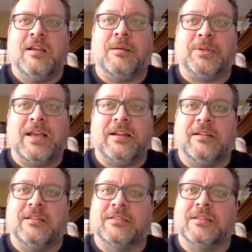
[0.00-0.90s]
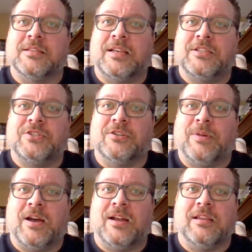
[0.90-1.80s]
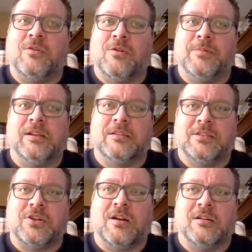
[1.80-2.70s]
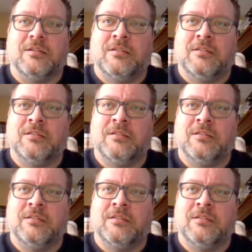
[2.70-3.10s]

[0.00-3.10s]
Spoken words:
"A planet is a celestial body orbiting a star."